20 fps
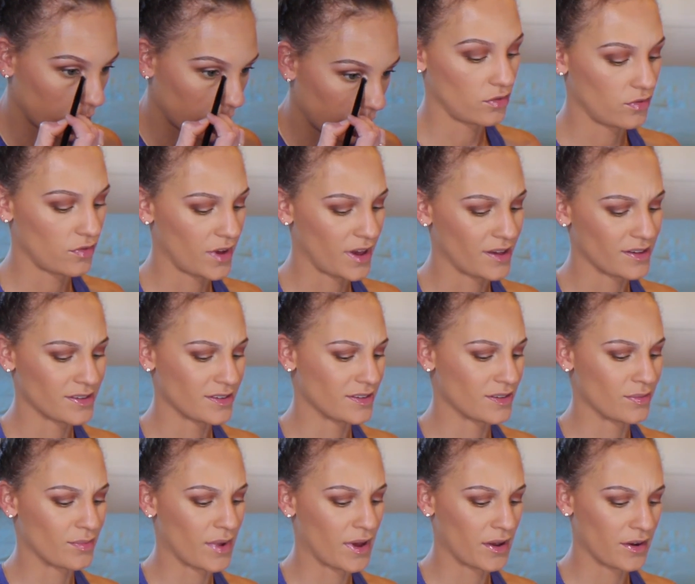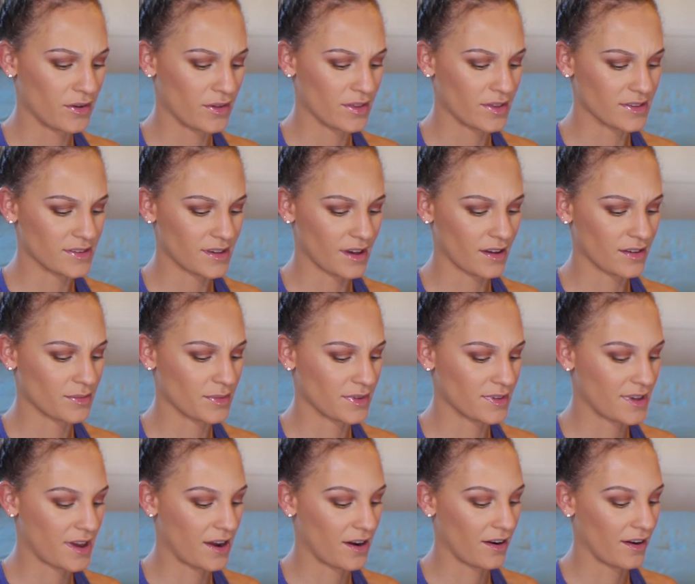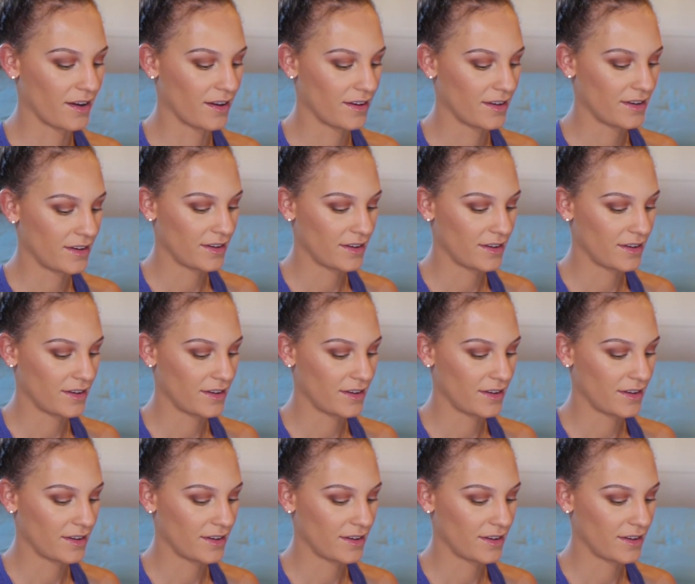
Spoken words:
Too Faced better than Sex Mascara.